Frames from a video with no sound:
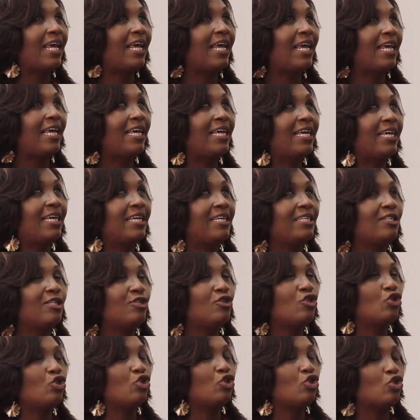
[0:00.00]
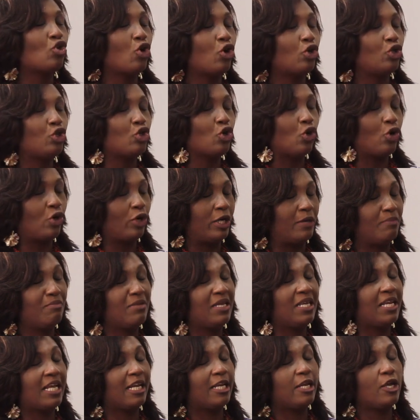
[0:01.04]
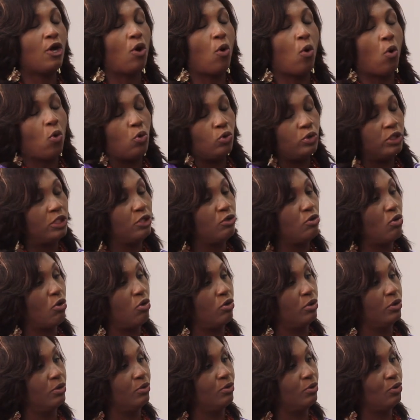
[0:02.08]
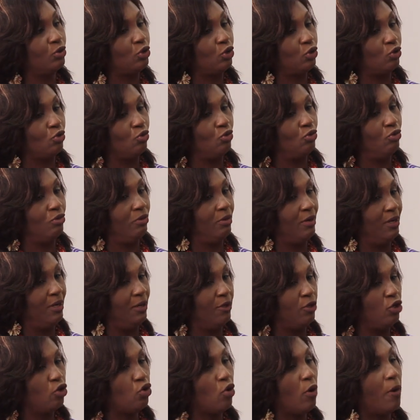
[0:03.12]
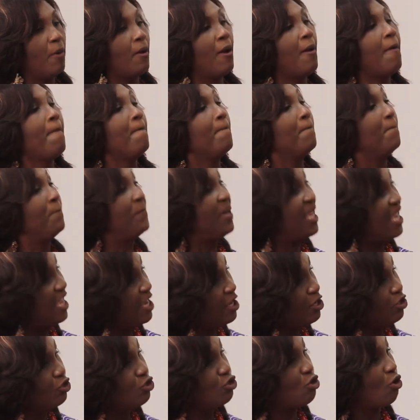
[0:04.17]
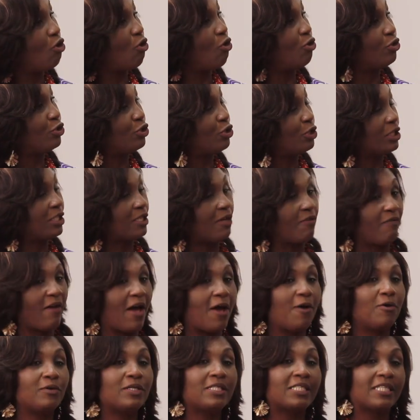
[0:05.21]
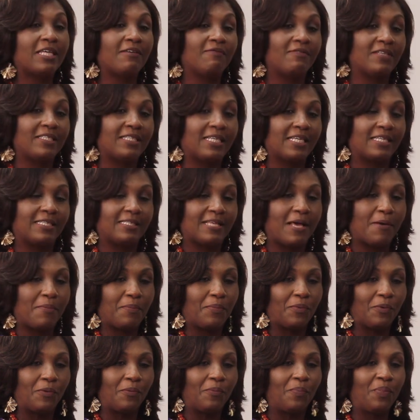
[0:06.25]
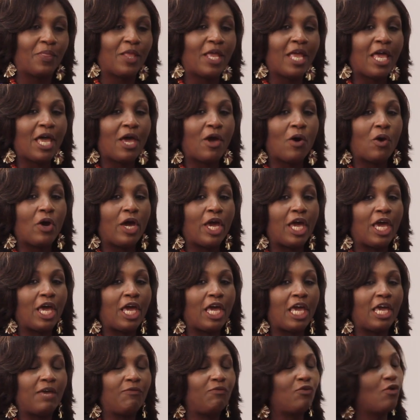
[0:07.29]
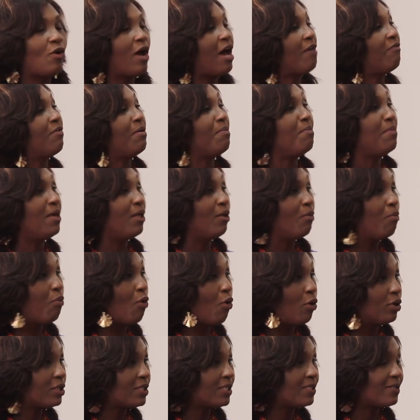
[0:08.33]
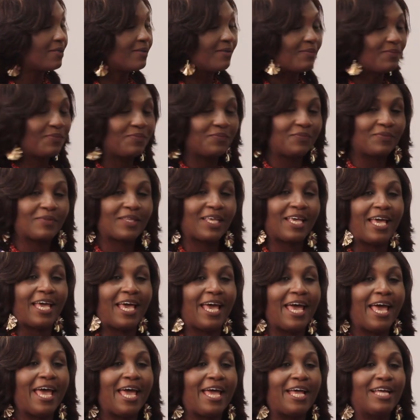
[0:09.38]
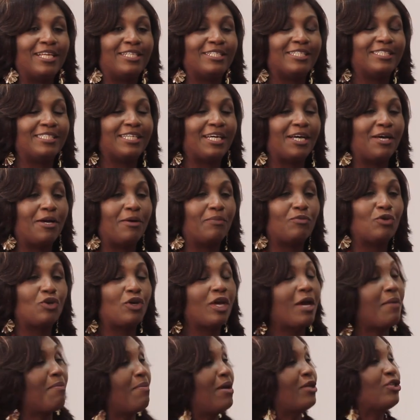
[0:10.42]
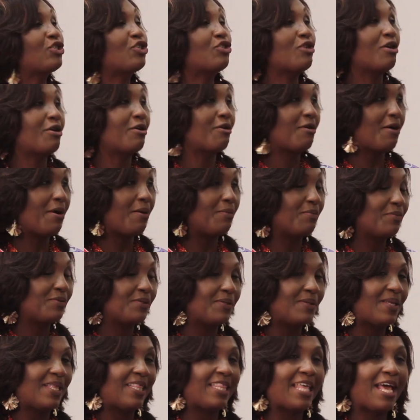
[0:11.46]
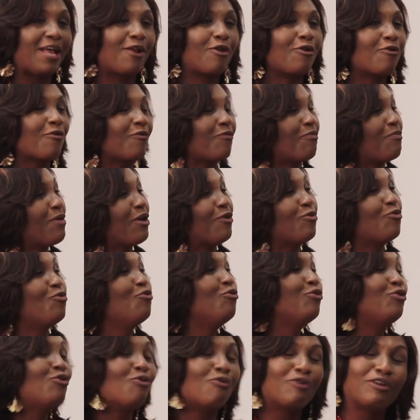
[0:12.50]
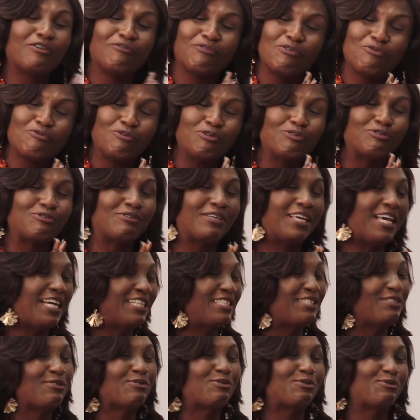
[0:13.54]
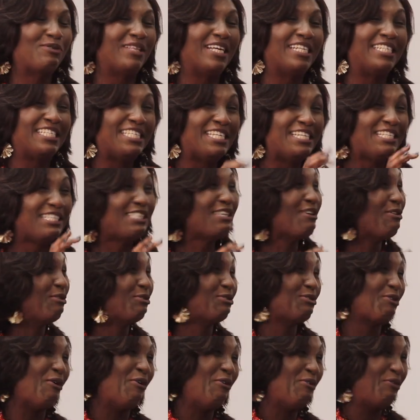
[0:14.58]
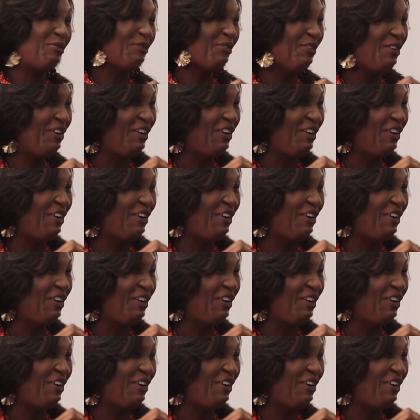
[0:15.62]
you, you're, you're immediately holding on to, you know, being your, yourself. I always give this example. If you have a male boss, mm-hmm and um, you get menstrual cramps. There are a lot of men who don't even want to get into the details of, of